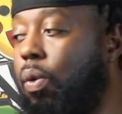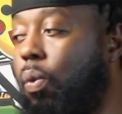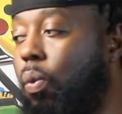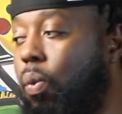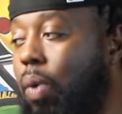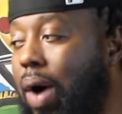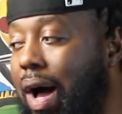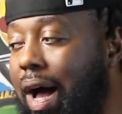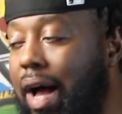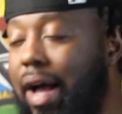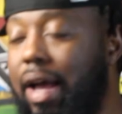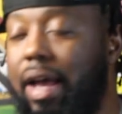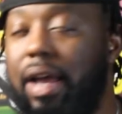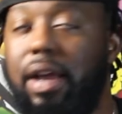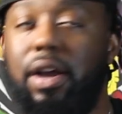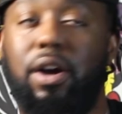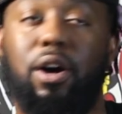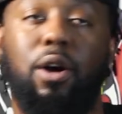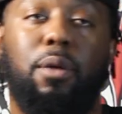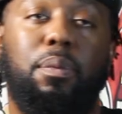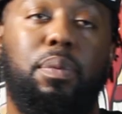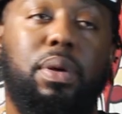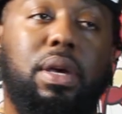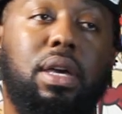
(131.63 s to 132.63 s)
why
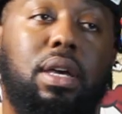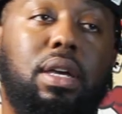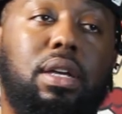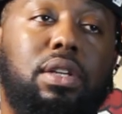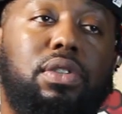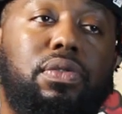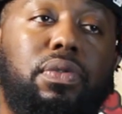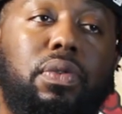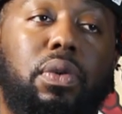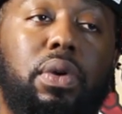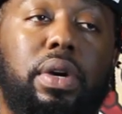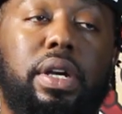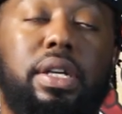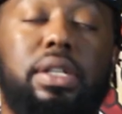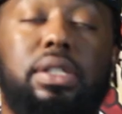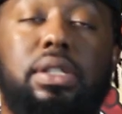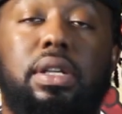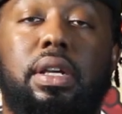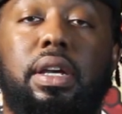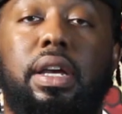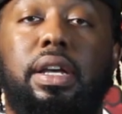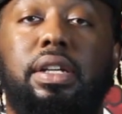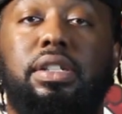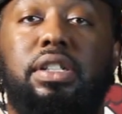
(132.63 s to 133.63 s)
ARP's
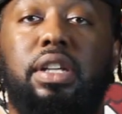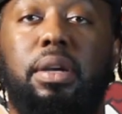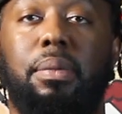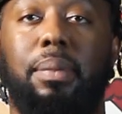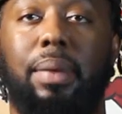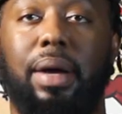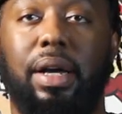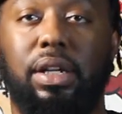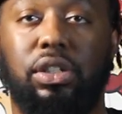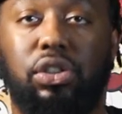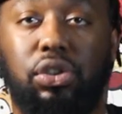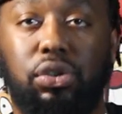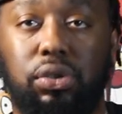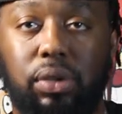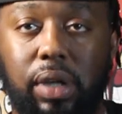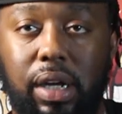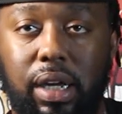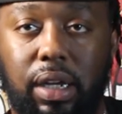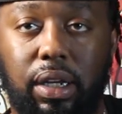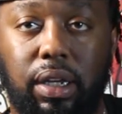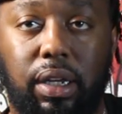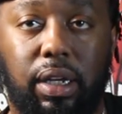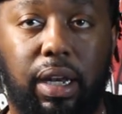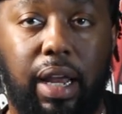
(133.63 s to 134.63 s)
voice is in my
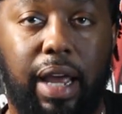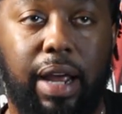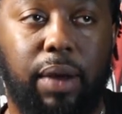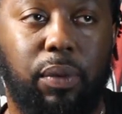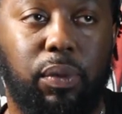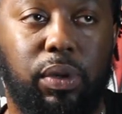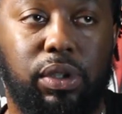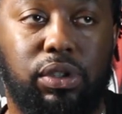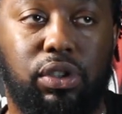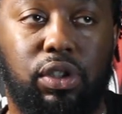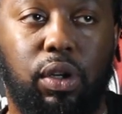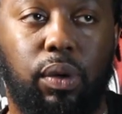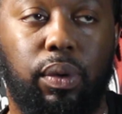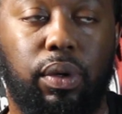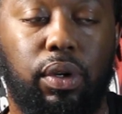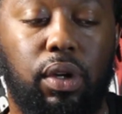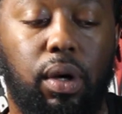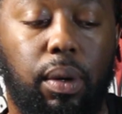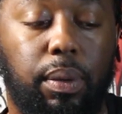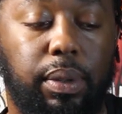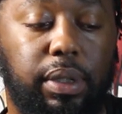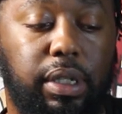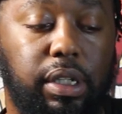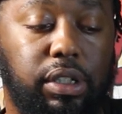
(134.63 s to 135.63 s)
trailer like what's going
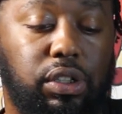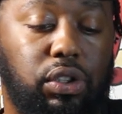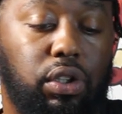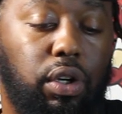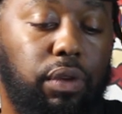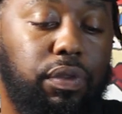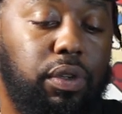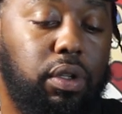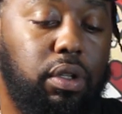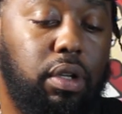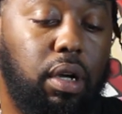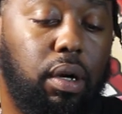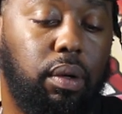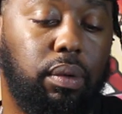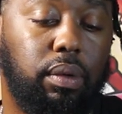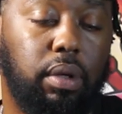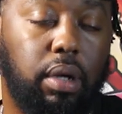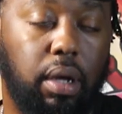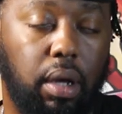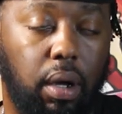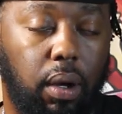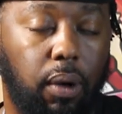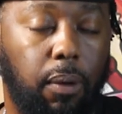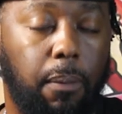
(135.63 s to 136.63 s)
on with this so if you don't
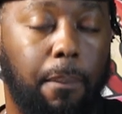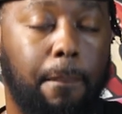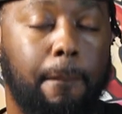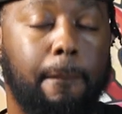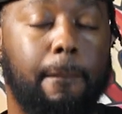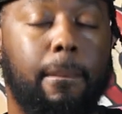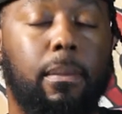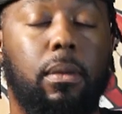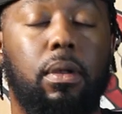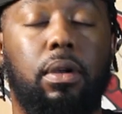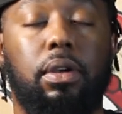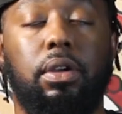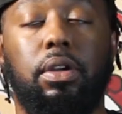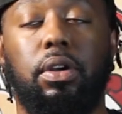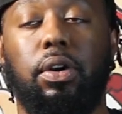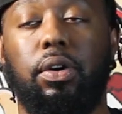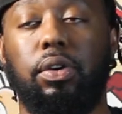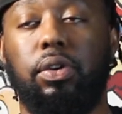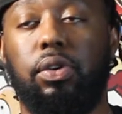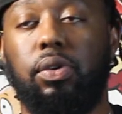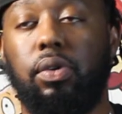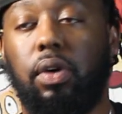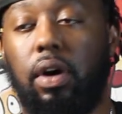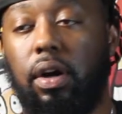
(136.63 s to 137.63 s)
know you know
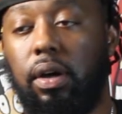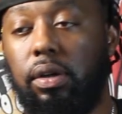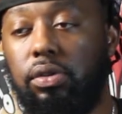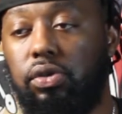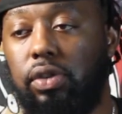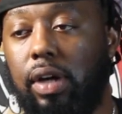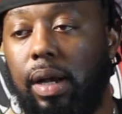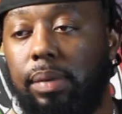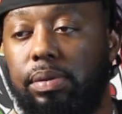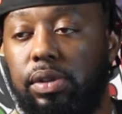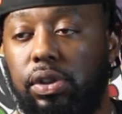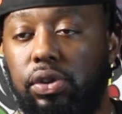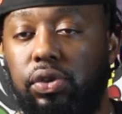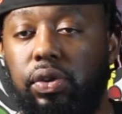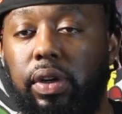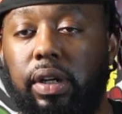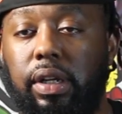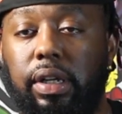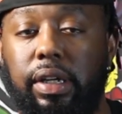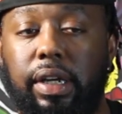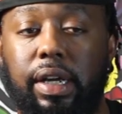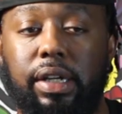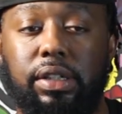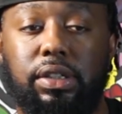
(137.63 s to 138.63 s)
URL drops a
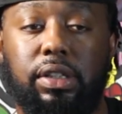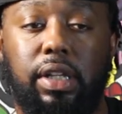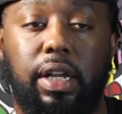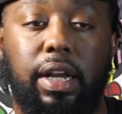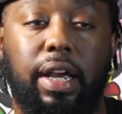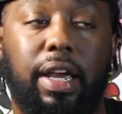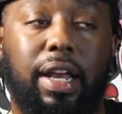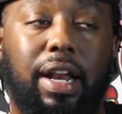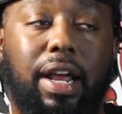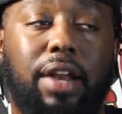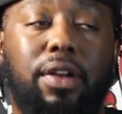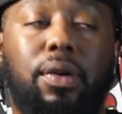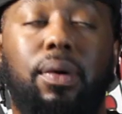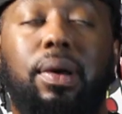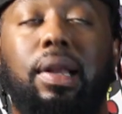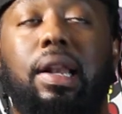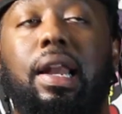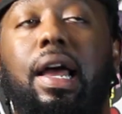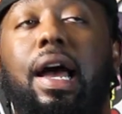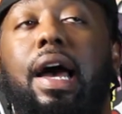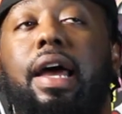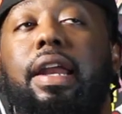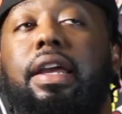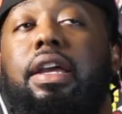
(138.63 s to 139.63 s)
trailer yesterday and I know a
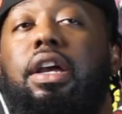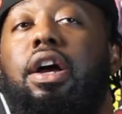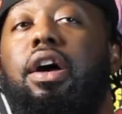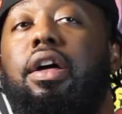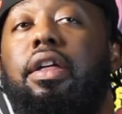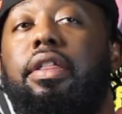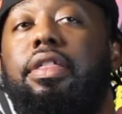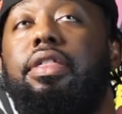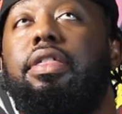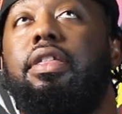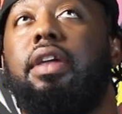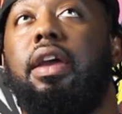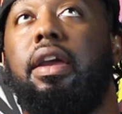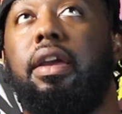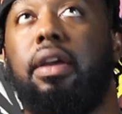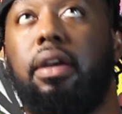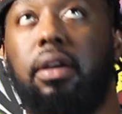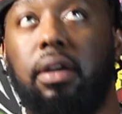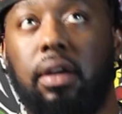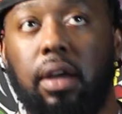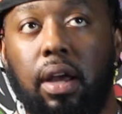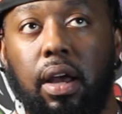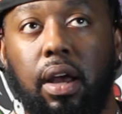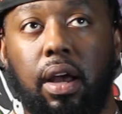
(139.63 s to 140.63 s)
lot of y'all think
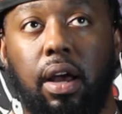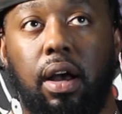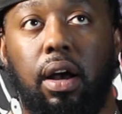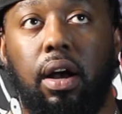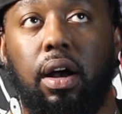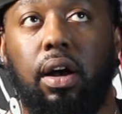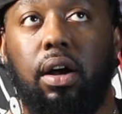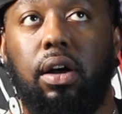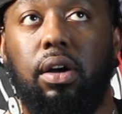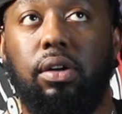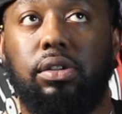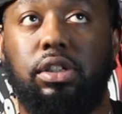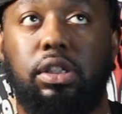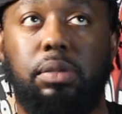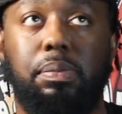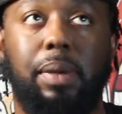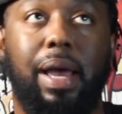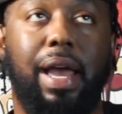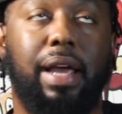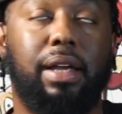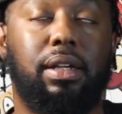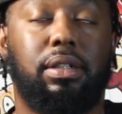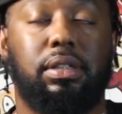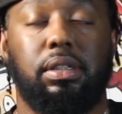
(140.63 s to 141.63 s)
Oh,
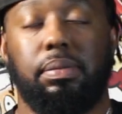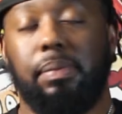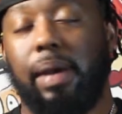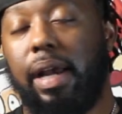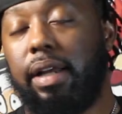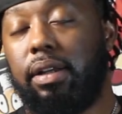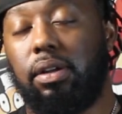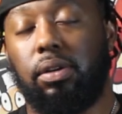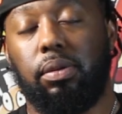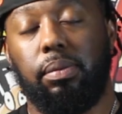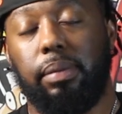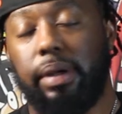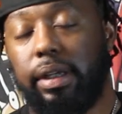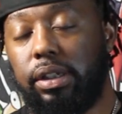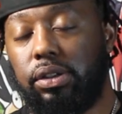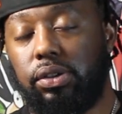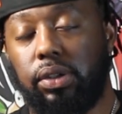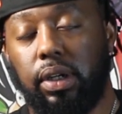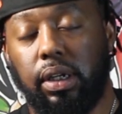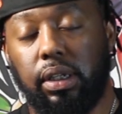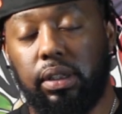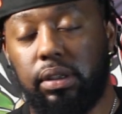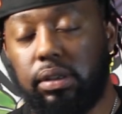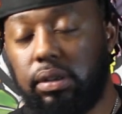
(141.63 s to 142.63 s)
Smack! Smack don't make
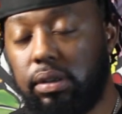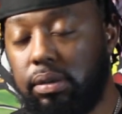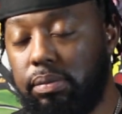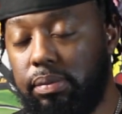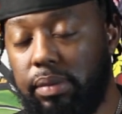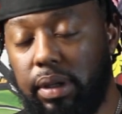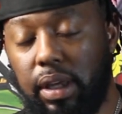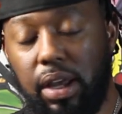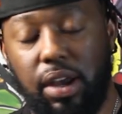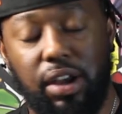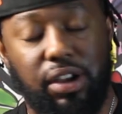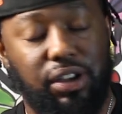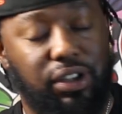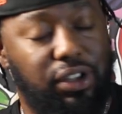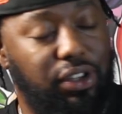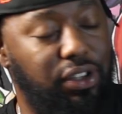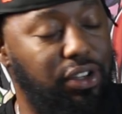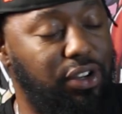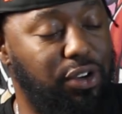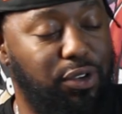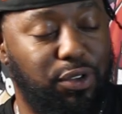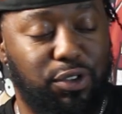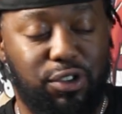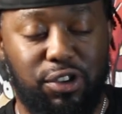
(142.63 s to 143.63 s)
trailers. no,
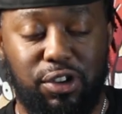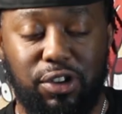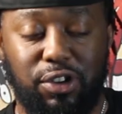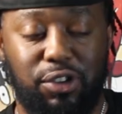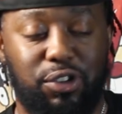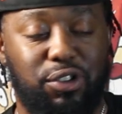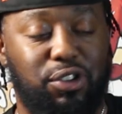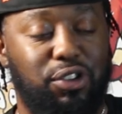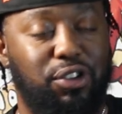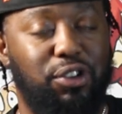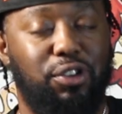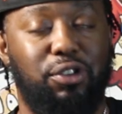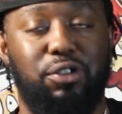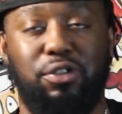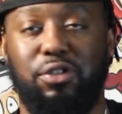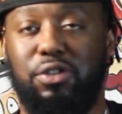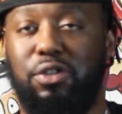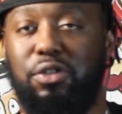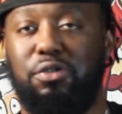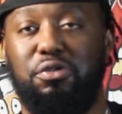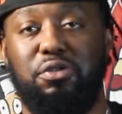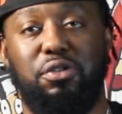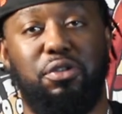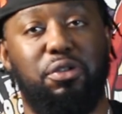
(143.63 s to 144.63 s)
no, no,
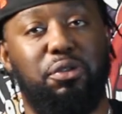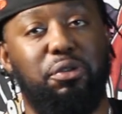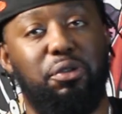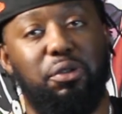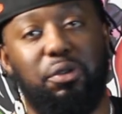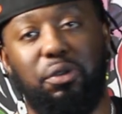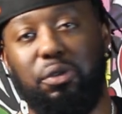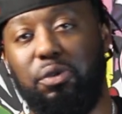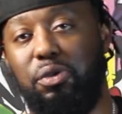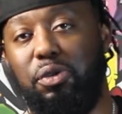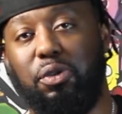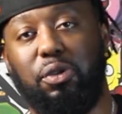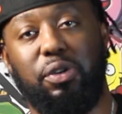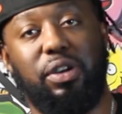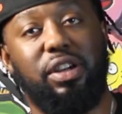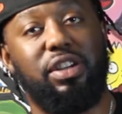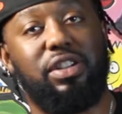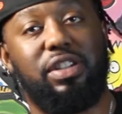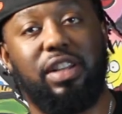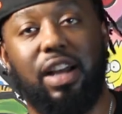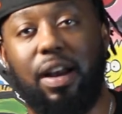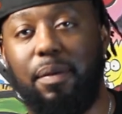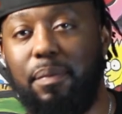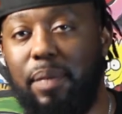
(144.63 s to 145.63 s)
no, no, no, no.
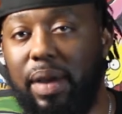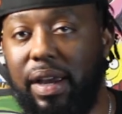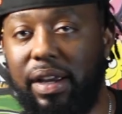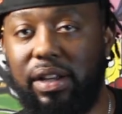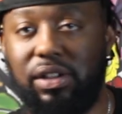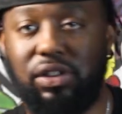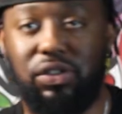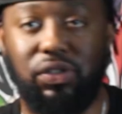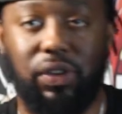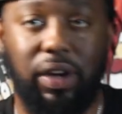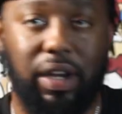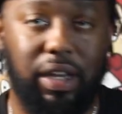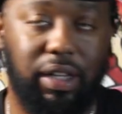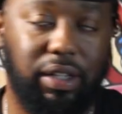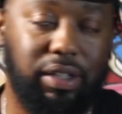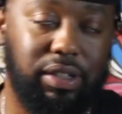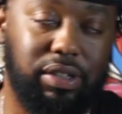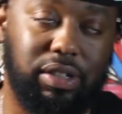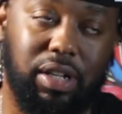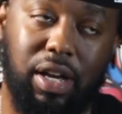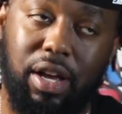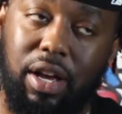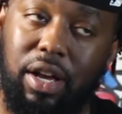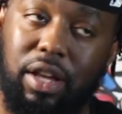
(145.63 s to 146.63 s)
He's not making
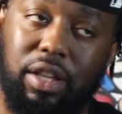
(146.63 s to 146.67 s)
trailers.